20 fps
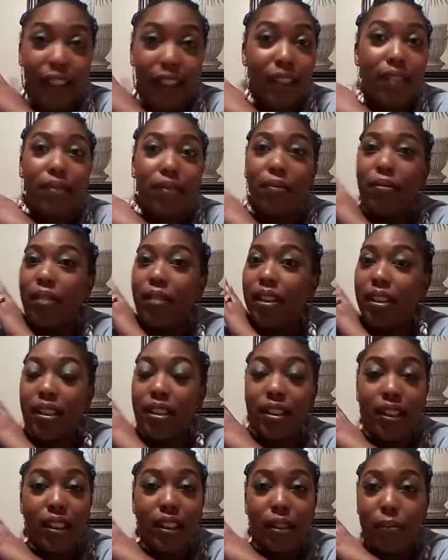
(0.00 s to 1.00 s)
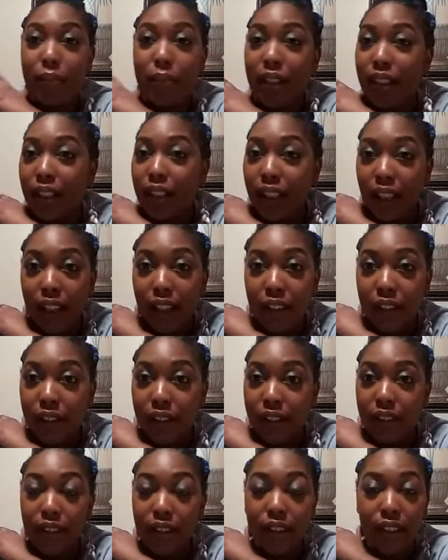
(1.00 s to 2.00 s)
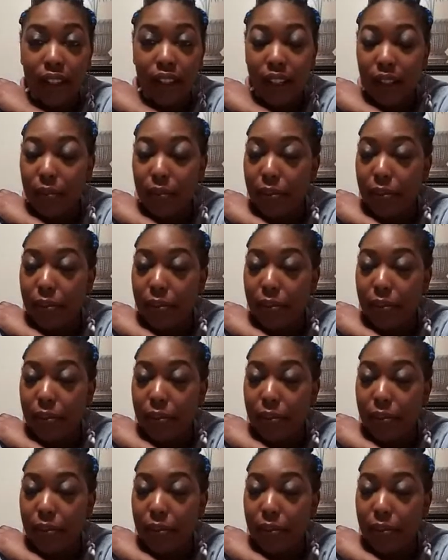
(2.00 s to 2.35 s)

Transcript: yeah, we just need to be together, like,